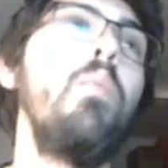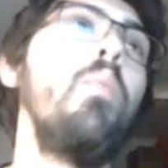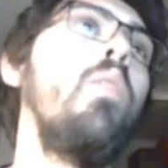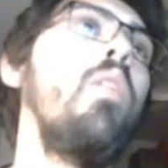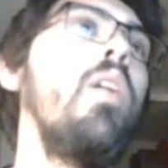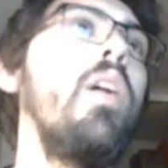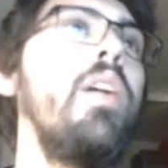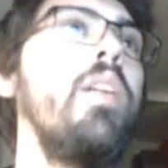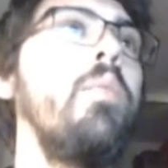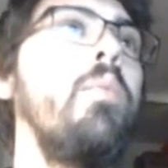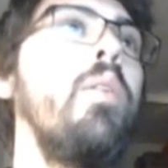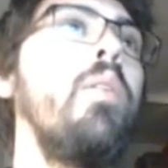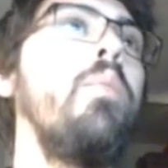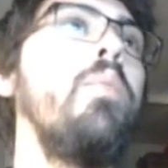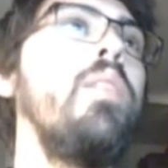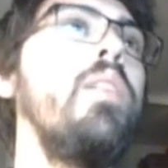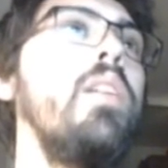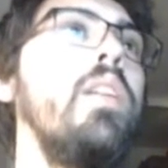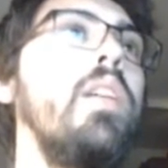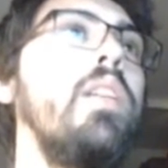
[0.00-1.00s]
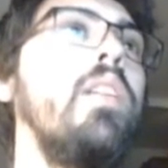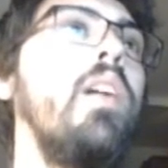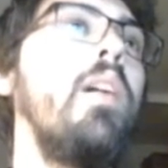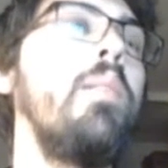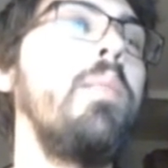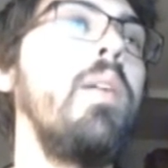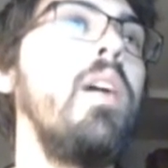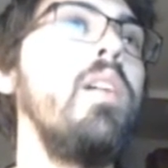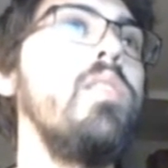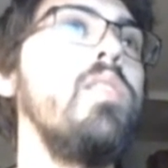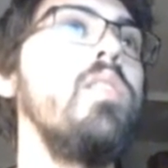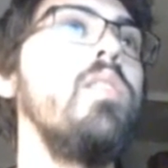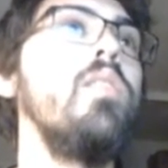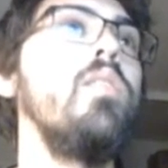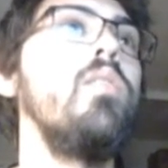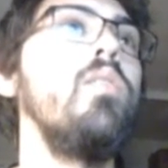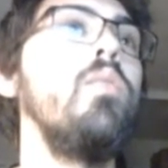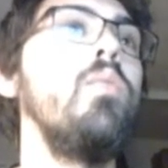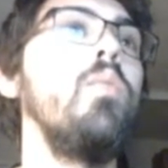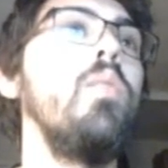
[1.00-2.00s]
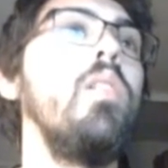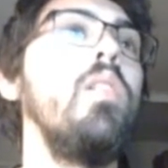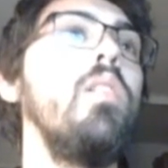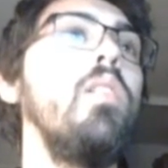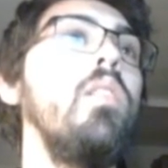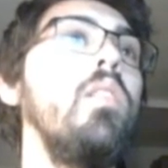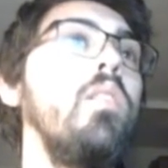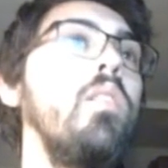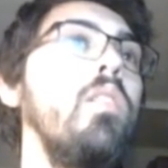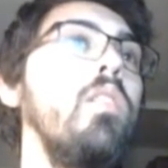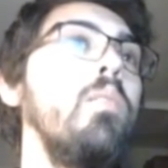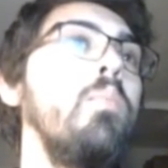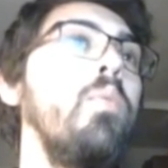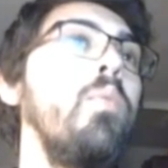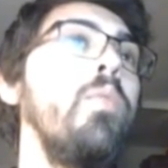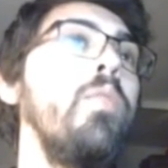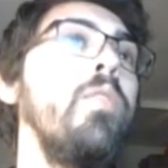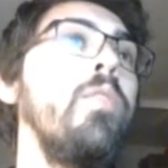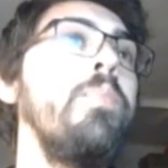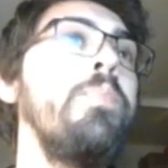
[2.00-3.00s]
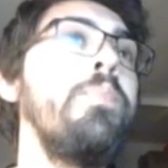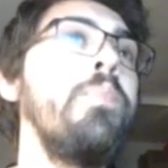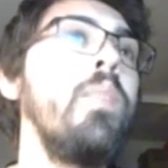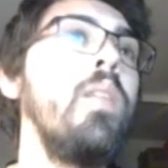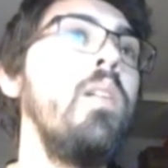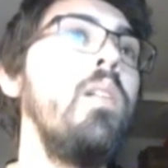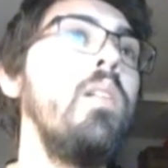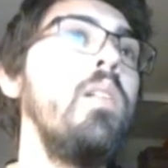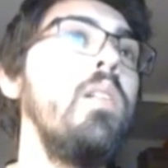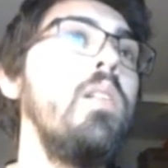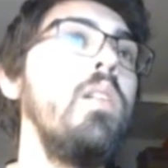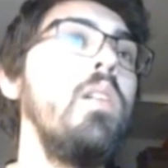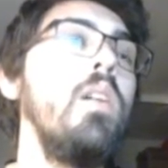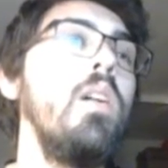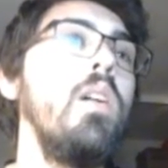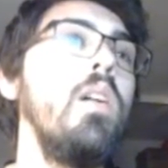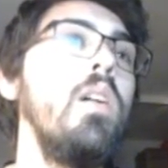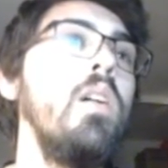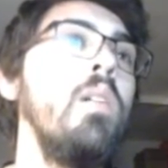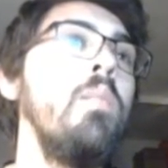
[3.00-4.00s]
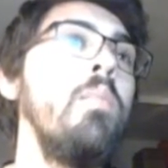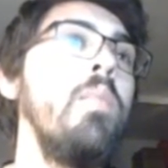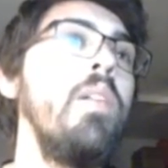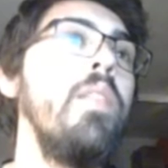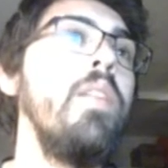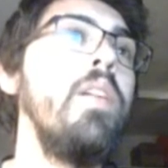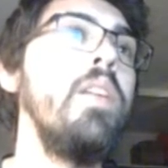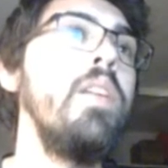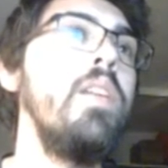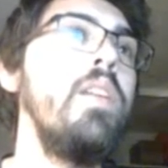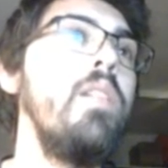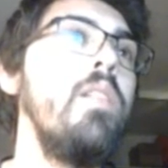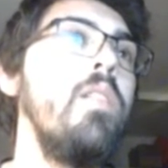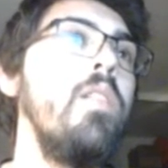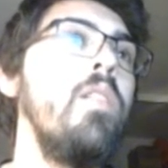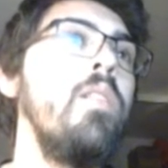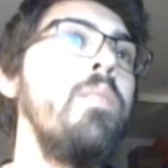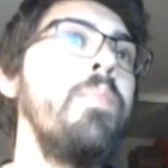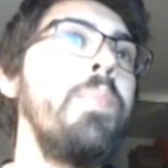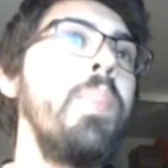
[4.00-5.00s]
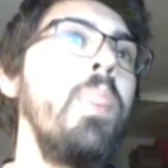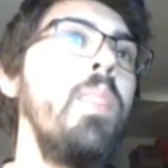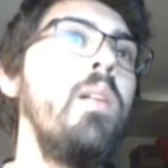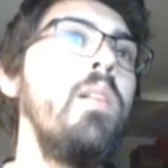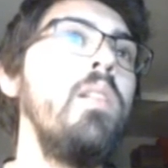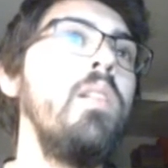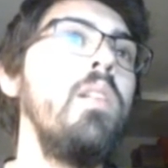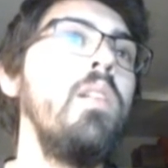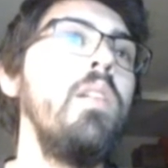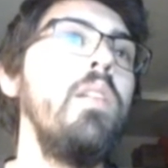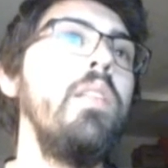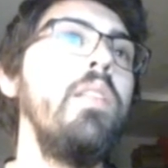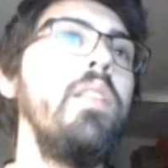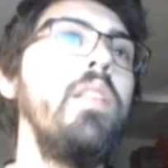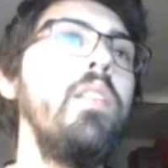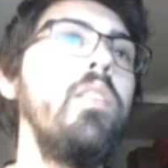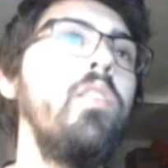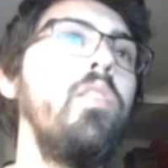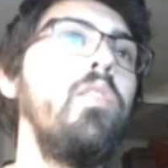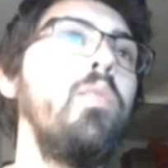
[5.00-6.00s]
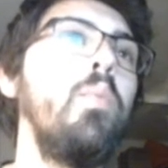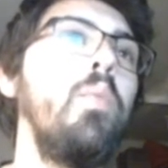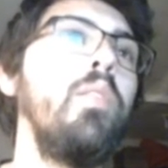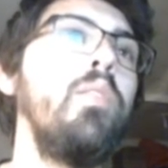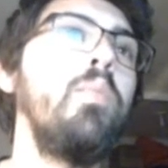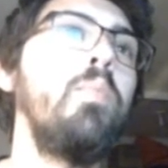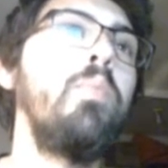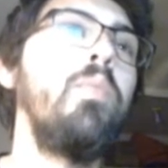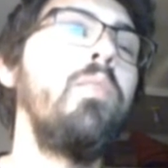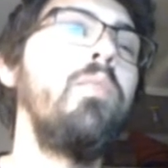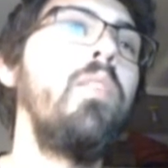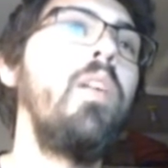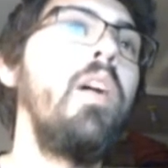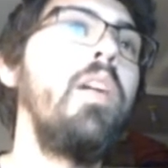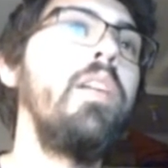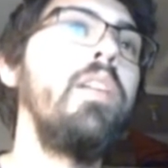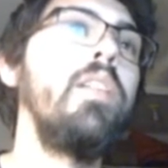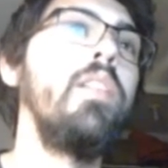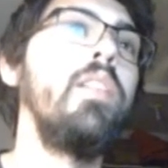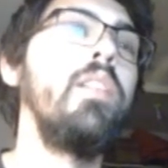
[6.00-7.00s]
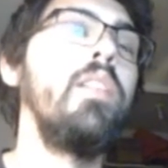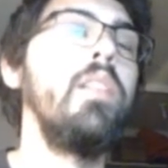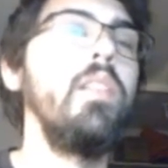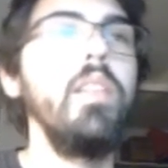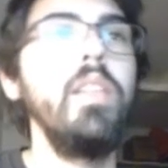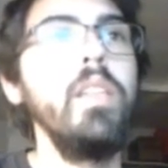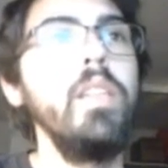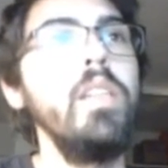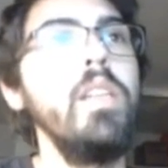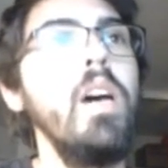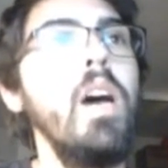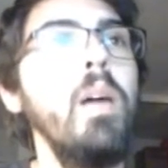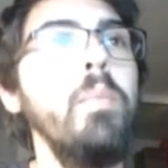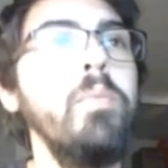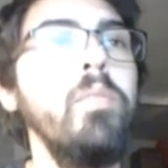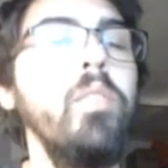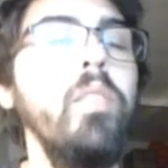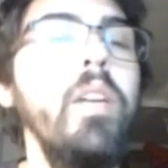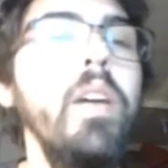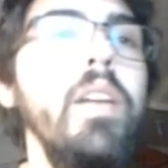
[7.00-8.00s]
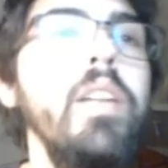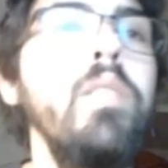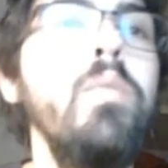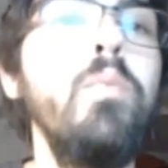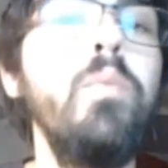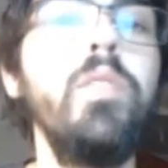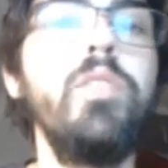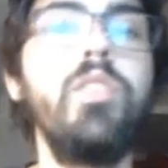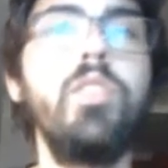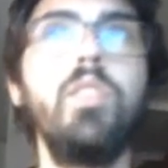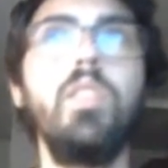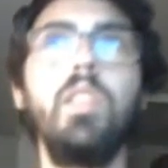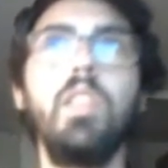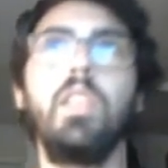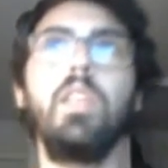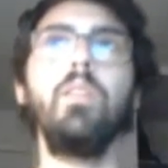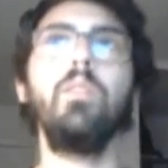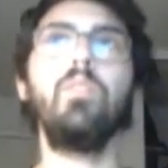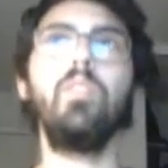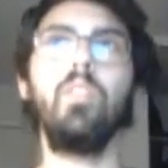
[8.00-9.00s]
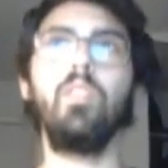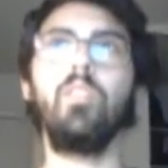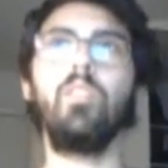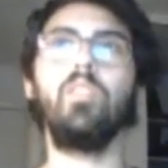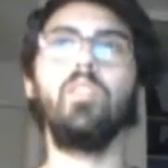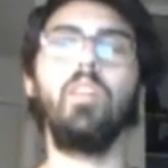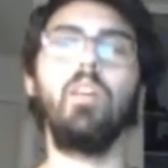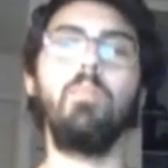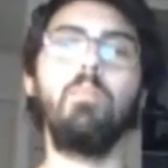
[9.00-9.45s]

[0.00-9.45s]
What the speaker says: well, anyway, we need to typecast it to a long pointer. And then here, this is what's providing the NOP sled, which gives us a